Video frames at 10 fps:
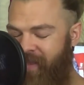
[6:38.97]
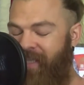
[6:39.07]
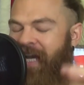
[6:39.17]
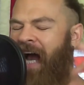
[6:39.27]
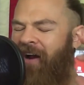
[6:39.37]

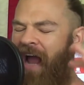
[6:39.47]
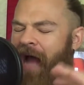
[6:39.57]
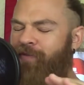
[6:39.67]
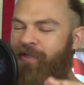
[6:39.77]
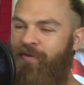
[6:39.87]

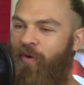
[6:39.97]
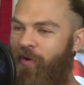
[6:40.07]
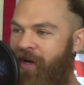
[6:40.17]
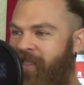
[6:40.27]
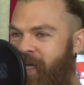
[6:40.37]
absolute
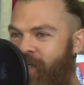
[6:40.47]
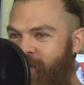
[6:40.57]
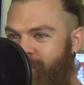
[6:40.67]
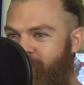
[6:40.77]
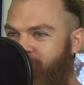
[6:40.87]

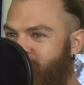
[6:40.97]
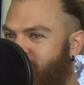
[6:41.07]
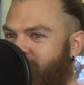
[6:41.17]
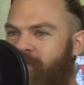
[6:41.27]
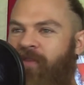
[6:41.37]
organization
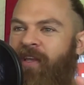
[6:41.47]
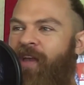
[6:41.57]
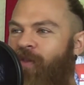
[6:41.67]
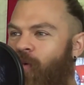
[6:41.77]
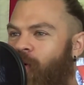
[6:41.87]

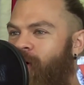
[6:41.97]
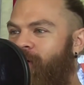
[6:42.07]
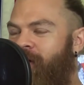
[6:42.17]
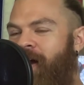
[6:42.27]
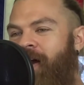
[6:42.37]
in the
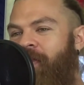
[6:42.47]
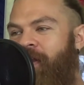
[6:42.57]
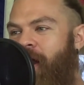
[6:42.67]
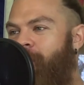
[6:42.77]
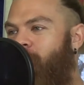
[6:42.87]
world,
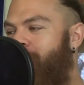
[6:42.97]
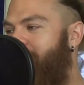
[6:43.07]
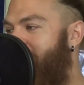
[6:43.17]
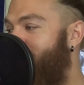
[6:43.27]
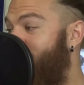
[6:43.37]
the number one
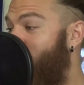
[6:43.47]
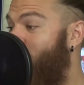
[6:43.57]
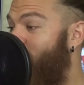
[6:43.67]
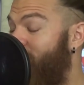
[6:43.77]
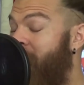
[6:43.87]
bodybuilder in the
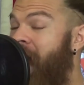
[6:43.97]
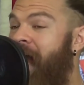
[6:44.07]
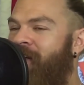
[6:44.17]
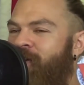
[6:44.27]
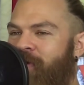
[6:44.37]
world,
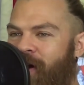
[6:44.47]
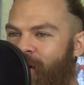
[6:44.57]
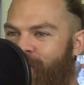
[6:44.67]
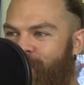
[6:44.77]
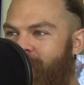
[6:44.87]
and to do it
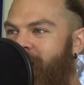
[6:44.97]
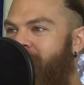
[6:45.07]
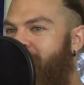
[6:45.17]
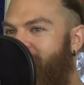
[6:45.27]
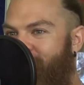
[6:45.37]
over
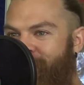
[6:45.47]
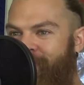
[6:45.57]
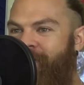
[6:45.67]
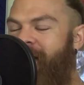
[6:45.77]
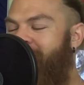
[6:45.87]
and
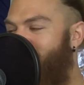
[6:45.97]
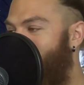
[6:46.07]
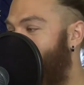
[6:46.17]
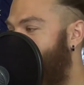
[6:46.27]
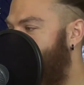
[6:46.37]
over and
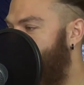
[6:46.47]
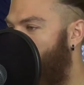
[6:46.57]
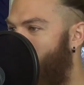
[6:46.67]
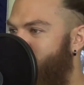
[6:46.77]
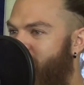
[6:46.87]
over. It's like
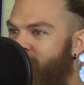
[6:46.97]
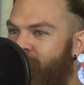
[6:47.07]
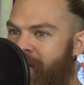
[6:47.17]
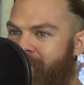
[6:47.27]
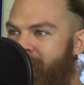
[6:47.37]
sports when
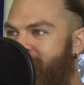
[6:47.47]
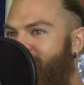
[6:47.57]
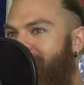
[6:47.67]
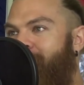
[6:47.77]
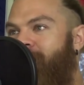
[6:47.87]
you repeat
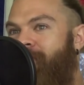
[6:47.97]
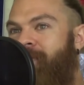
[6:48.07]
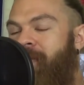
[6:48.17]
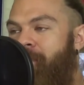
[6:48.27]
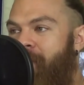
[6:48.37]

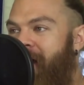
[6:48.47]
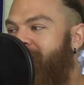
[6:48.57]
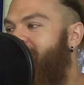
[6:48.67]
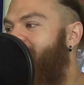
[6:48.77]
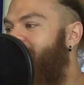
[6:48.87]
championships to be the
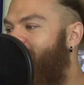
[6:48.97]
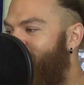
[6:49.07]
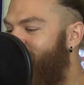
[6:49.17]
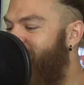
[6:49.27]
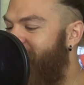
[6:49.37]
best
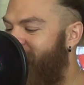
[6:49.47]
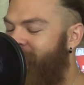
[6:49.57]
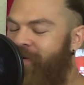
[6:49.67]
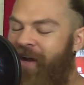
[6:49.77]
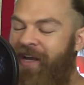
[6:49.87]
over and
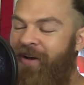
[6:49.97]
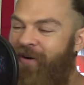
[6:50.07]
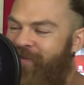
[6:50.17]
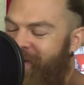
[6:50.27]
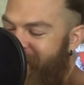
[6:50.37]
over and
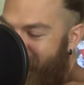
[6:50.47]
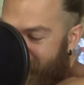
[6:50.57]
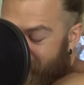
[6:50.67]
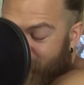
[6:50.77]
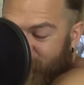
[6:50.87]
over again.
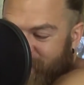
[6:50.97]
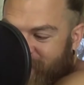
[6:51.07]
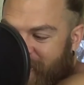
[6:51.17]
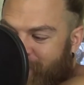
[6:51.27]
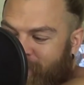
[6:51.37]
It's
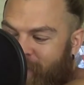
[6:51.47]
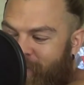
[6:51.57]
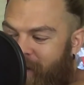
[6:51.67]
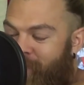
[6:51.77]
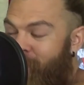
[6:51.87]
just absolutely
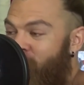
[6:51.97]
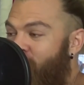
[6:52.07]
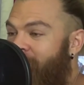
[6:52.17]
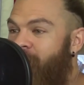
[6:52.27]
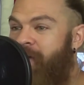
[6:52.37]
incredible.
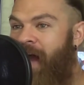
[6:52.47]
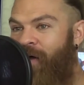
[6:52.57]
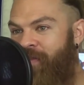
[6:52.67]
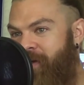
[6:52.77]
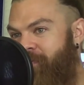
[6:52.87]
You have to be
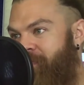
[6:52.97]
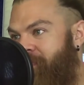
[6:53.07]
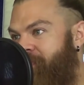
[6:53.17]
healthy.